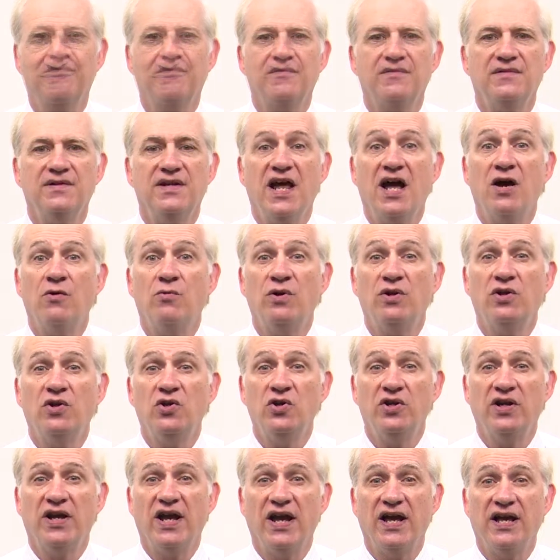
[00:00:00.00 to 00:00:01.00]
Now we'll
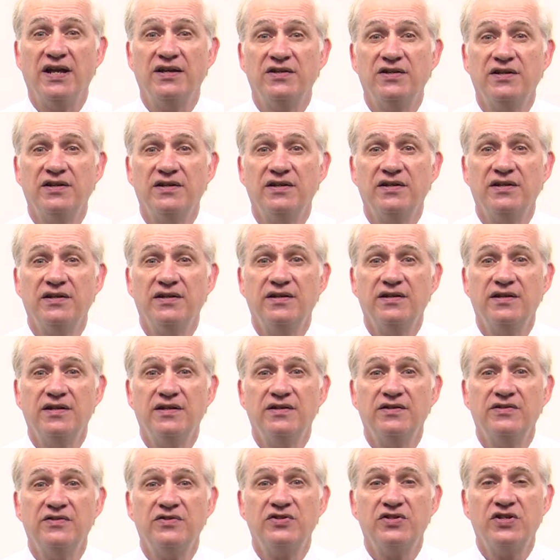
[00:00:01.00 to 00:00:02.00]
look at
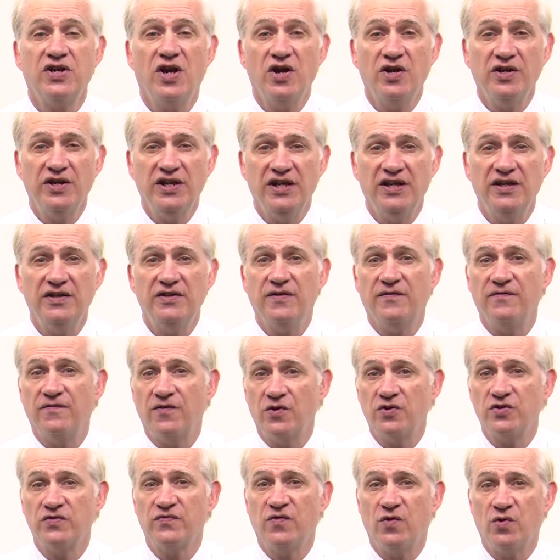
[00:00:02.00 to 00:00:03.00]
tonguing the
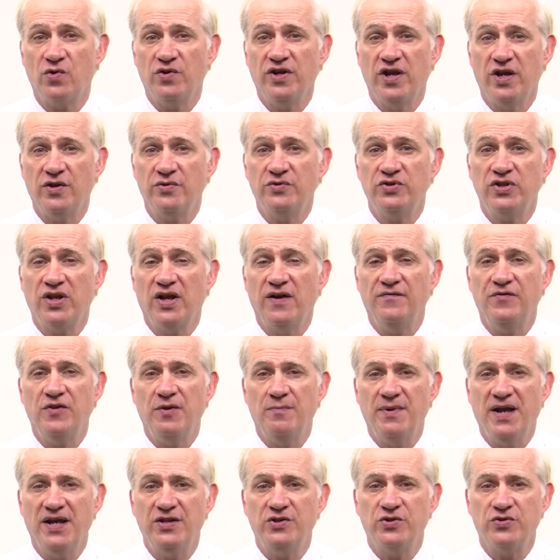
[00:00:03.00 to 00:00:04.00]
first 4 notes of the
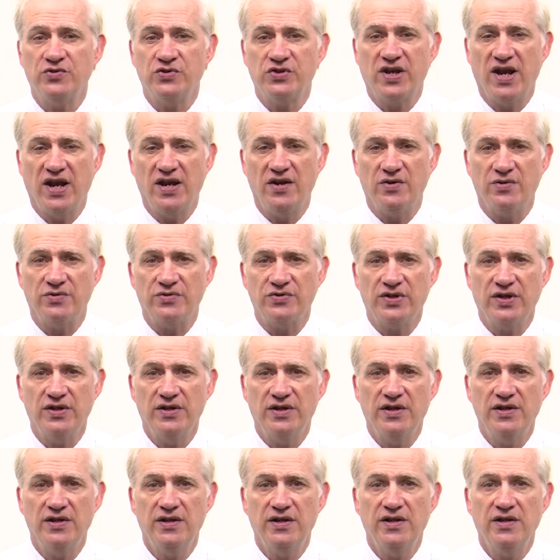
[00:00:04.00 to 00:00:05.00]
major scales.
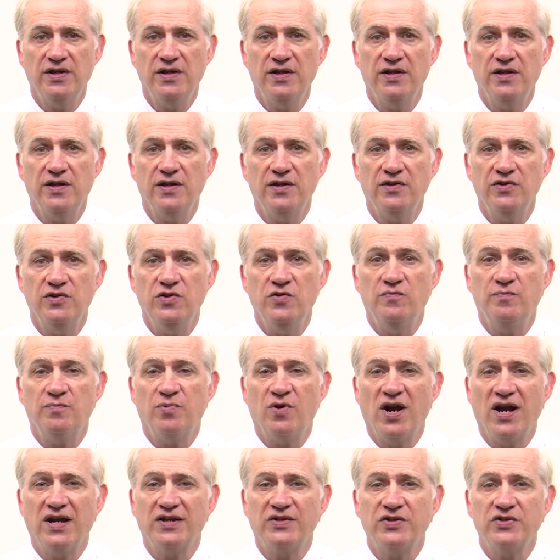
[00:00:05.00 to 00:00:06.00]
You've
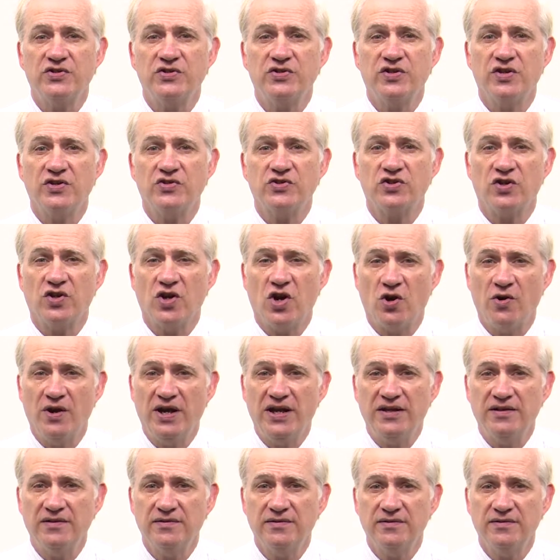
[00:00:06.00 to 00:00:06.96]
practiced the slurring.